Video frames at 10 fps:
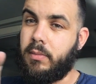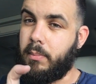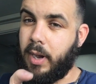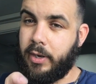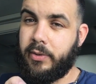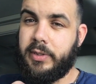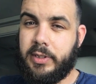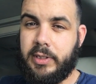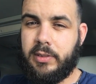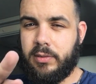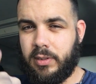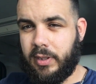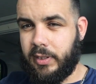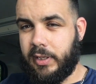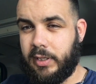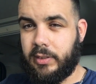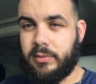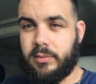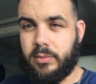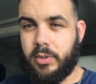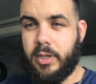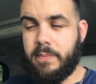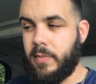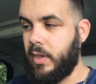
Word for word: Moderately cleaning, okay?